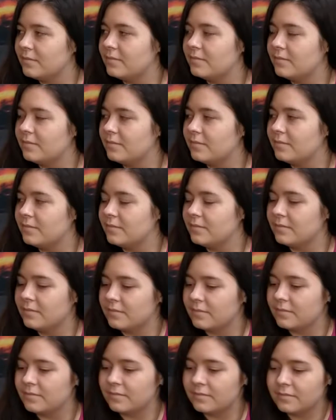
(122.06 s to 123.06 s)

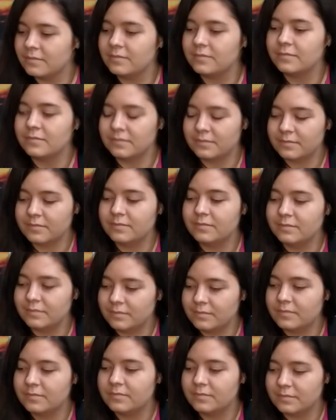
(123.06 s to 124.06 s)

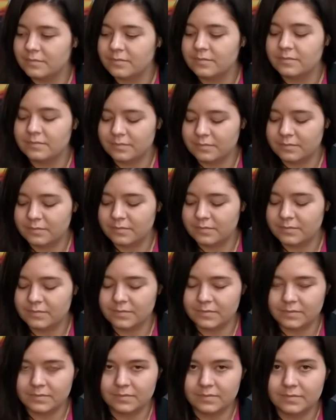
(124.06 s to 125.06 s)

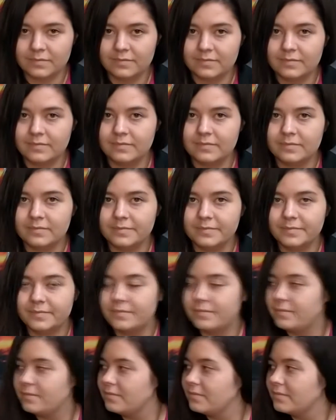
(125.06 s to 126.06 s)

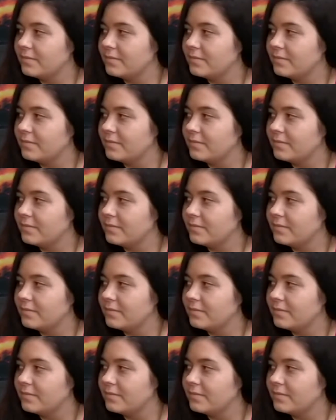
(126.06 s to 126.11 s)
This person isn't speaking.